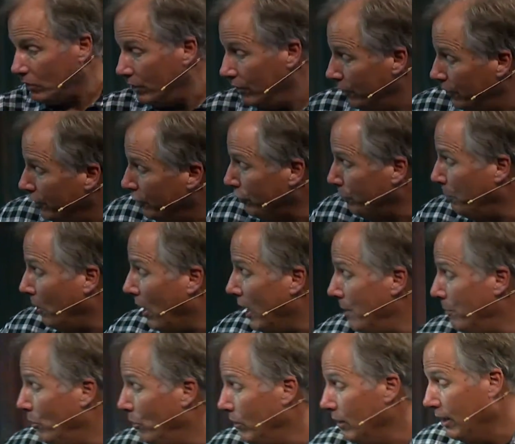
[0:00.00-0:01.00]
This
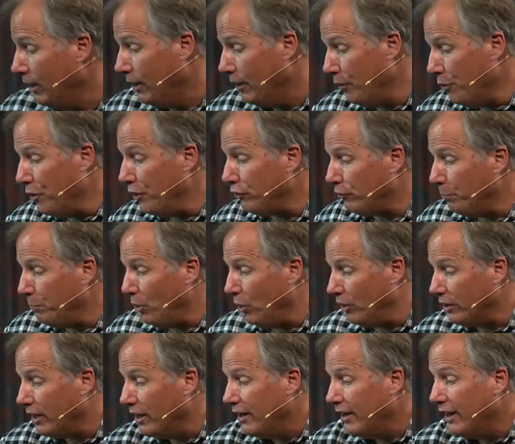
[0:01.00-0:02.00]
Bible, this book,